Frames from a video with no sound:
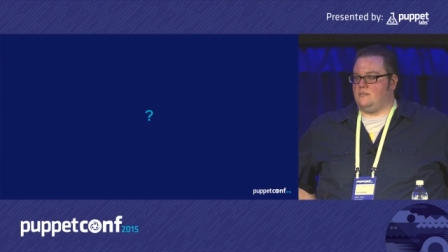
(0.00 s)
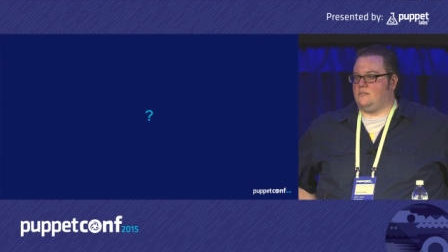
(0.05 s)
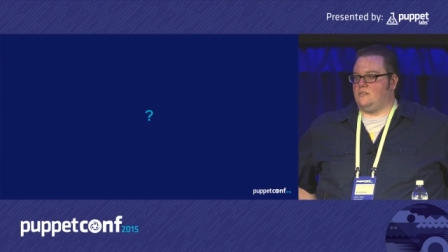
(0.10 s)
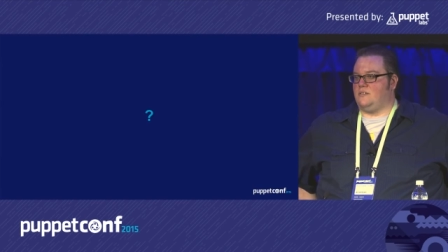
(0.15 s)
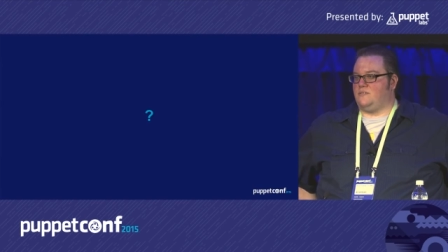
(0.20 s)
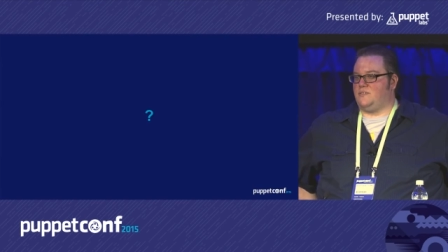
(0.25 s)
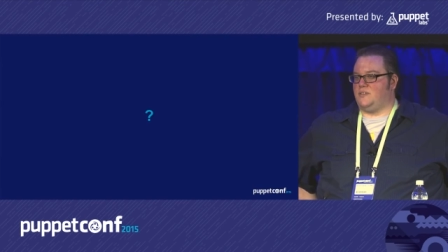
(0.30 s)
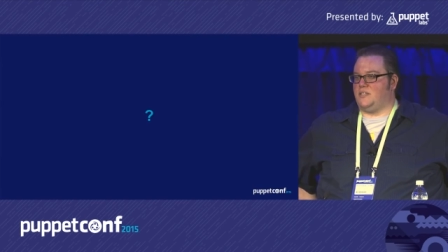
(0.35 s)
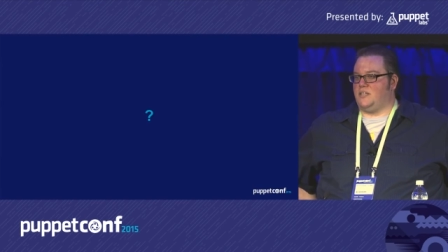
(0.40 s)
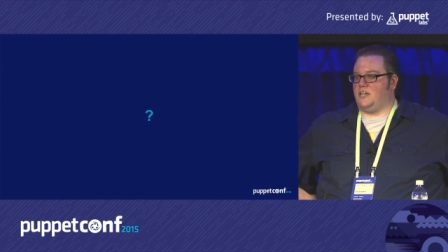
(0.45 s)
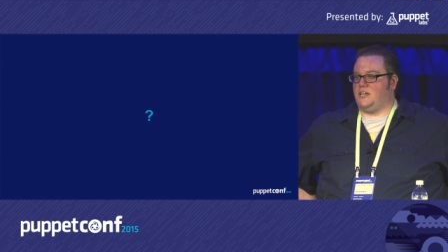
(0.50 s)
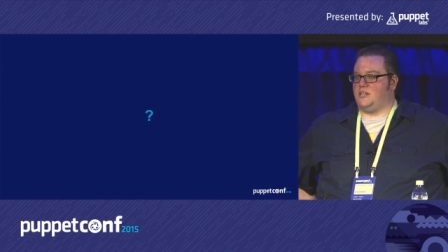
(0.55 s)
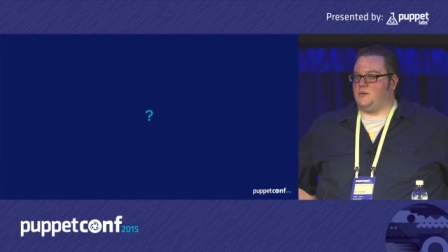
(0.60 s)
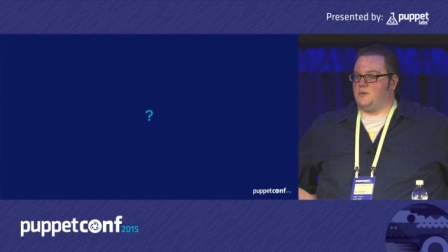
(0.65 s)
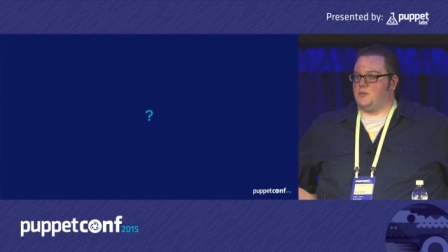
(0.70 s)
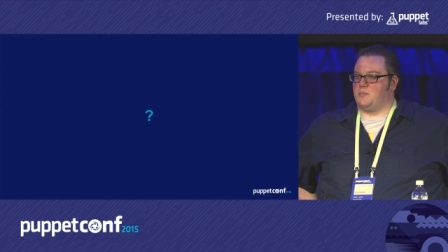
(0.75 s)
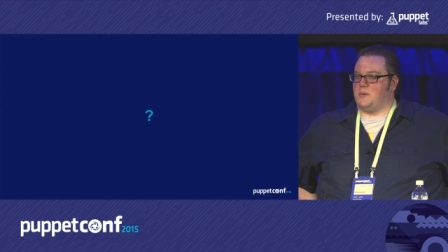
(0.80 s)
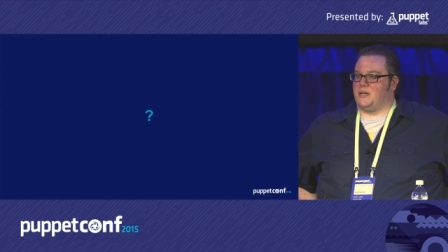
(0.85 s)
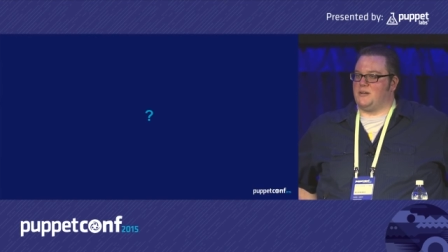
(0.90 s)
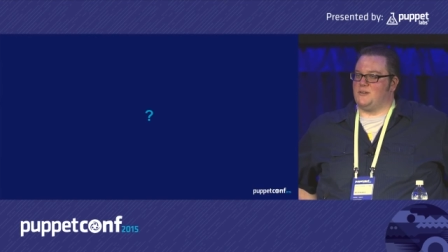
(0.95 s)
affiliated
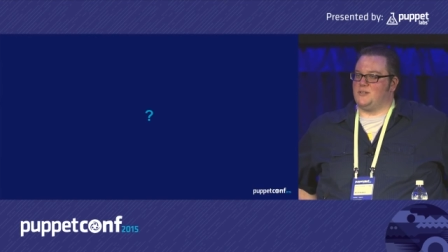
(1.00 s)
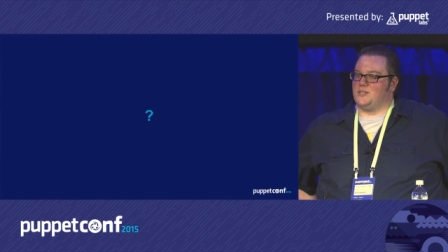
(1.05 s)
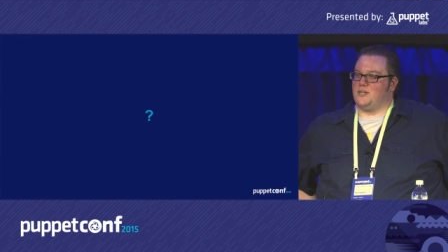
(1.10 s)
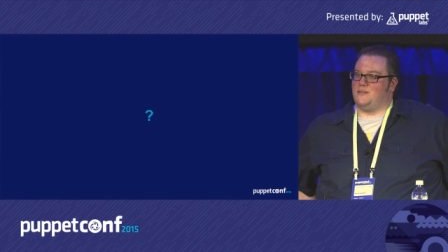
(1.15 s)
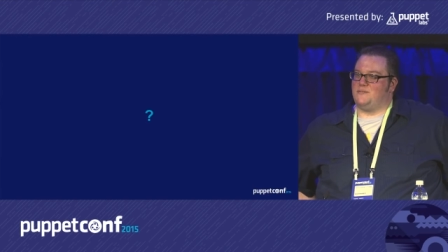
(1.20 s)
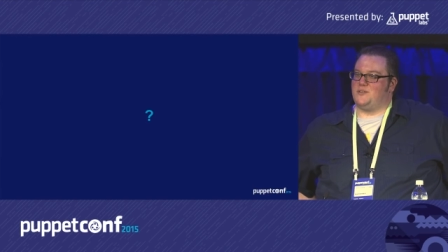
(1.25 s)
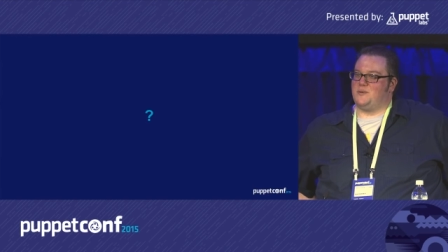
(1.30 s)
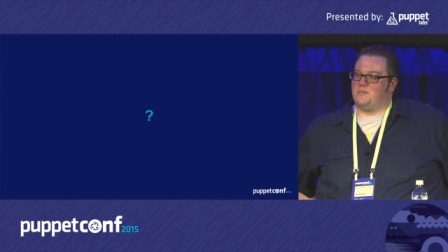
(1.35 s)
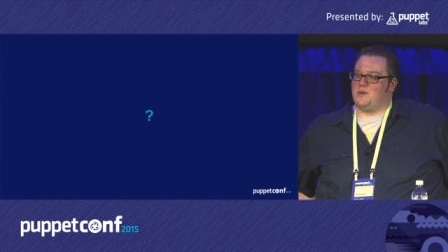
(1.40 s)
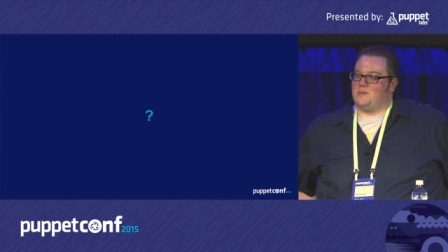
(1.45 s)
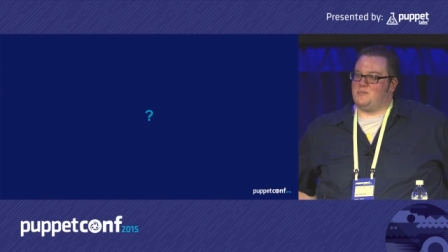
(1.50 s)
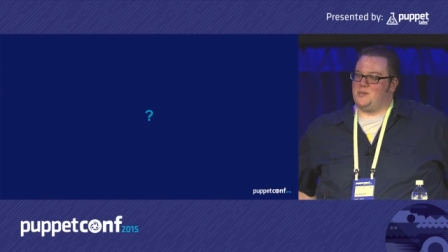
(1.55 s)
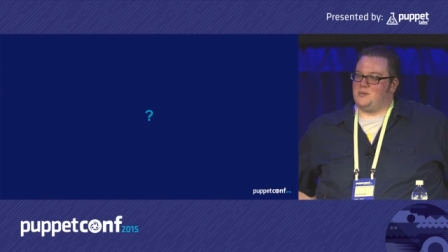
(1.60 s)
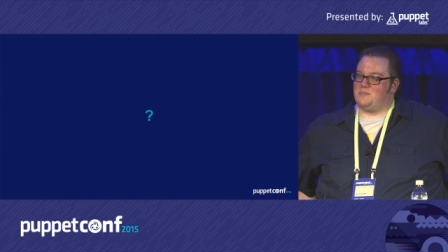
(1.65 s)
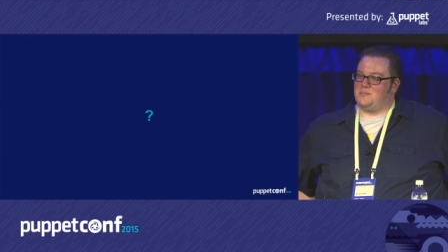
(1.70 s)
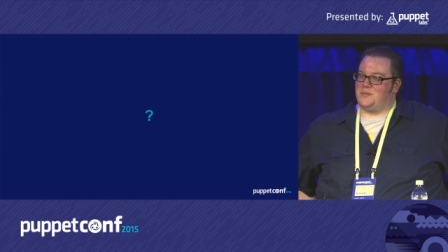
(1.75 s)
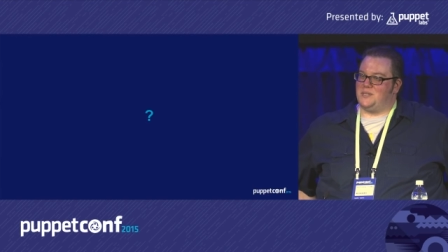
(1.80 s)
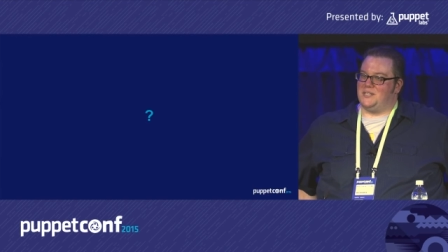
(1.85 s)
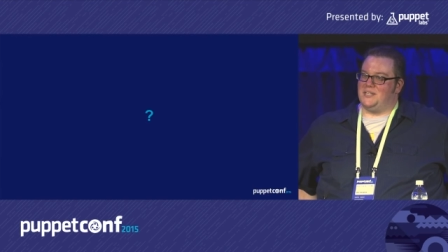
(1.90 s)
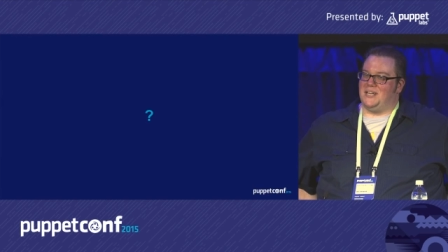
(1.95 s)
with Microsoft or
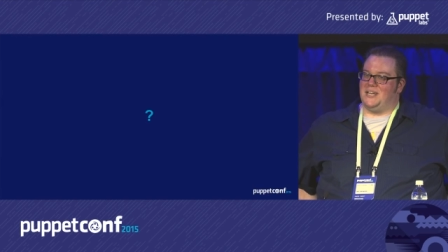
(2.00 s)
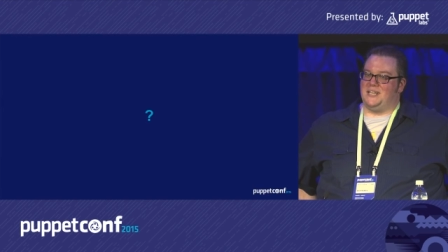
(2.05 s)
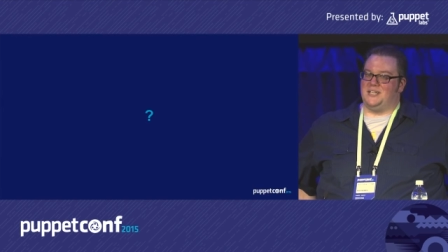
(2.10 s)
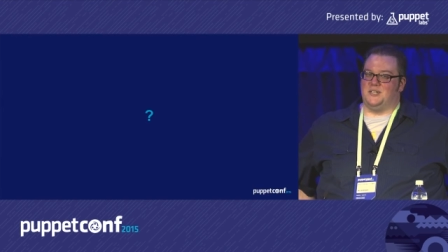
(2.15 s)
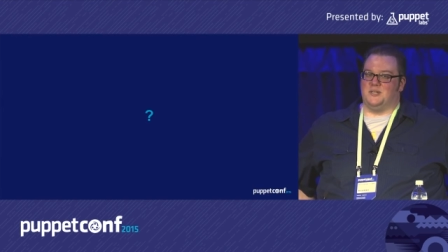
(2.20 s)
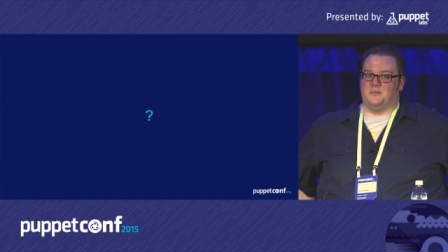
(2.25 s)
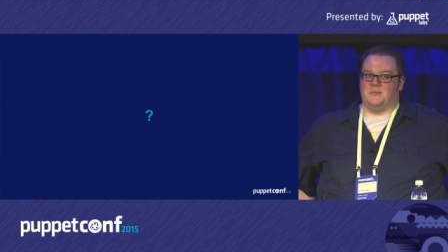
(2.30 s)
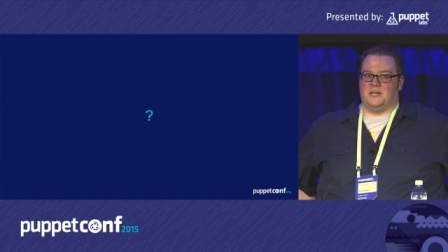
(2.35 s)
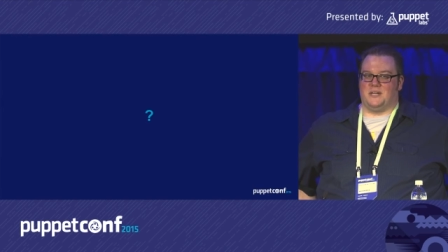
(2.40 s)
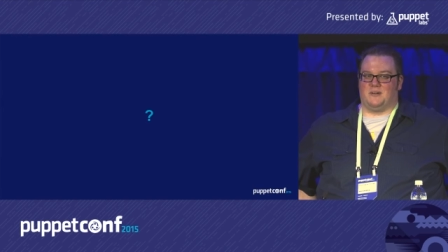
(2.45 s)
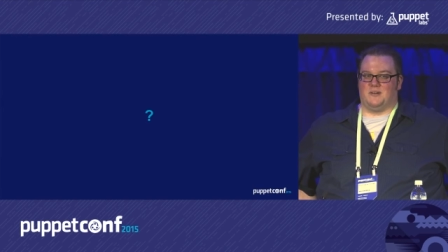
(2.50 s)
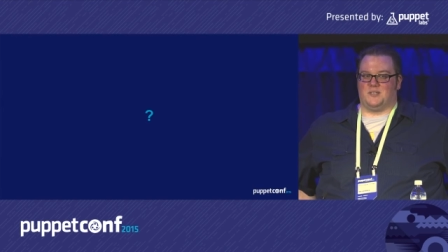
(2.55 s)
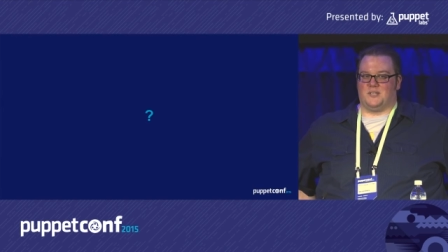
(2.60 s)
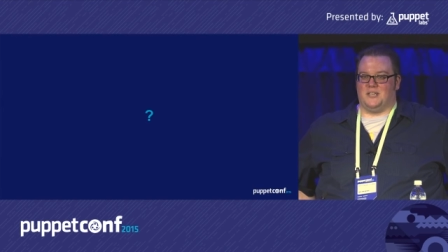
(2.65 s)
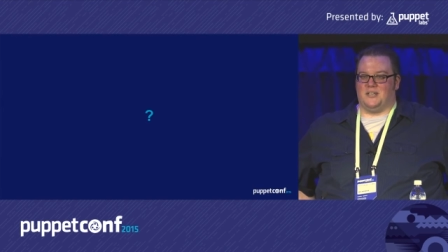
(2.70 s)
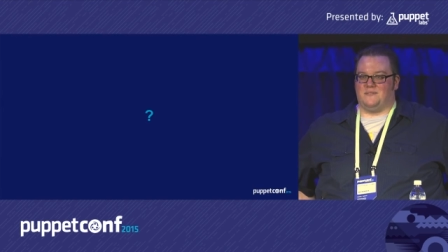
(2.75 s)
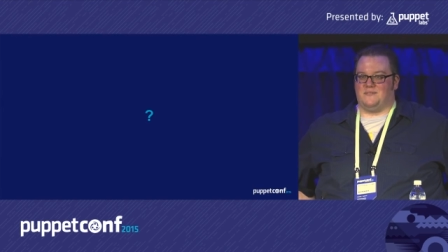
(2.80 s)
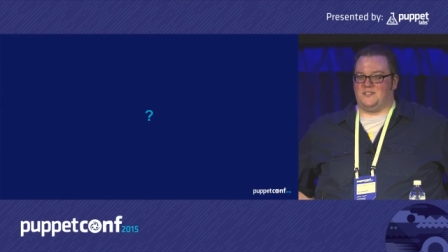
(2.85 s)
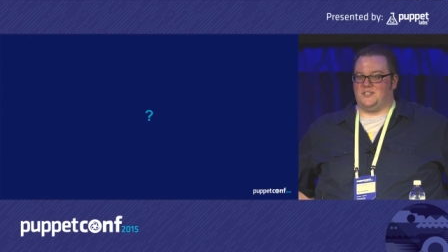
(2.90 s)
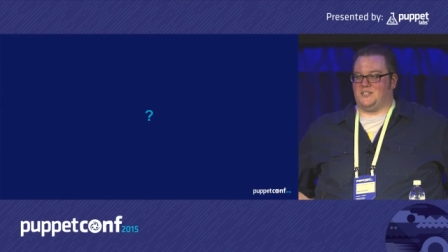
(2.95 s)
Puppet, but I know
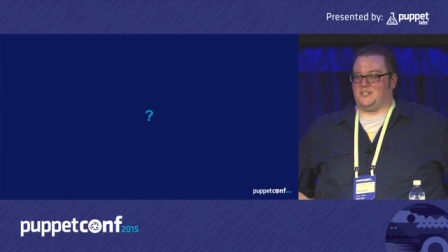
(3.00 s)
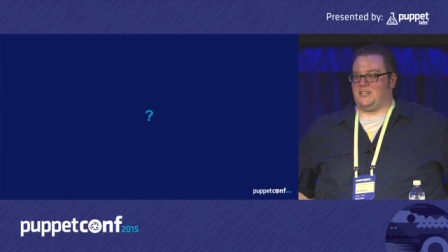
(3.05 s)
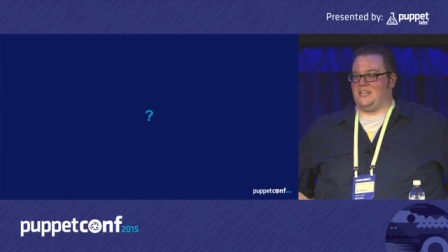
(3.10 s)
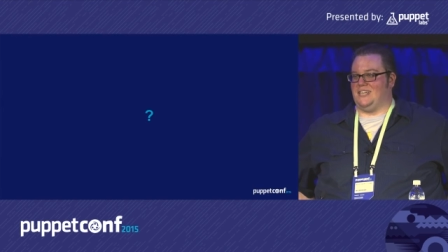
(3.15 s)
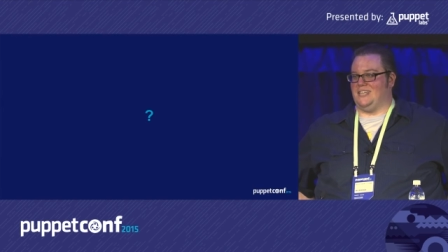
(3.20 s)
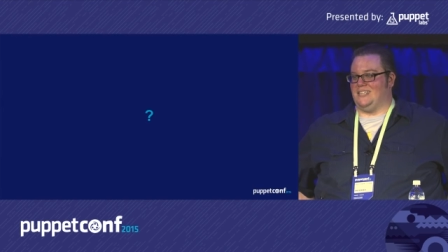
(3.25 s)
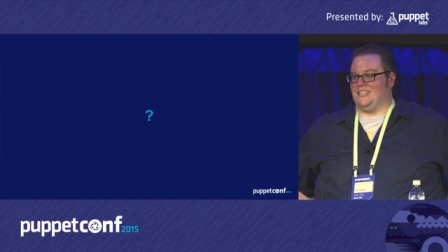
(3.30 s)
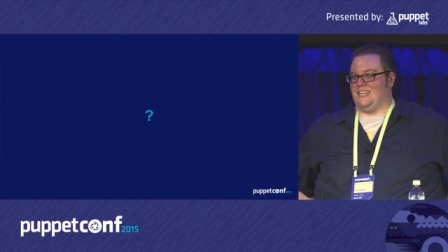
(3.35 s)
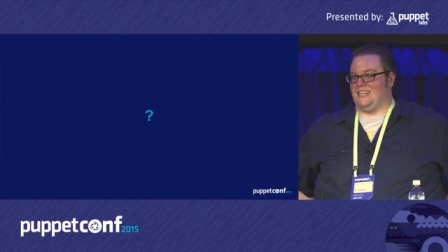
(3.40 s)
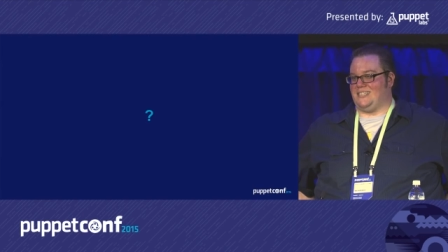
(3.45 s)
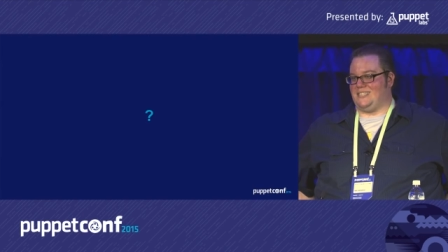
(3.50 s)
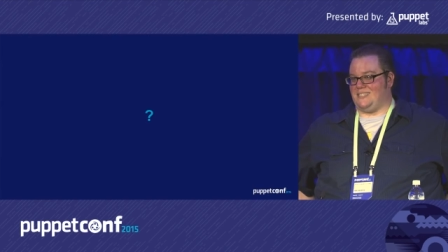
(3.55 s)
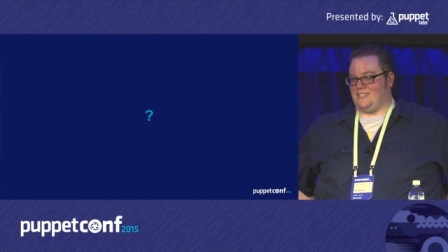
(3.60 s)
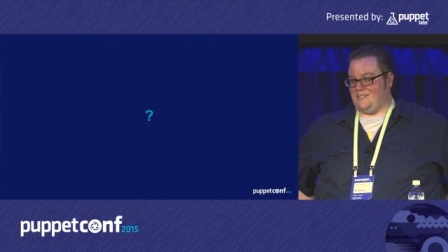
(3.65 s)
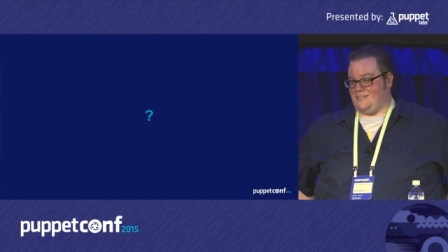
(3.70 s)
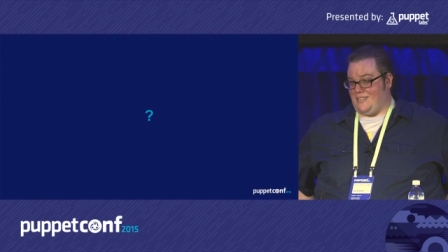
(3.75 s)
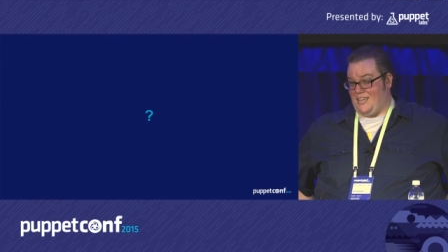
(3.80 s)
Microsoft just kind of likes,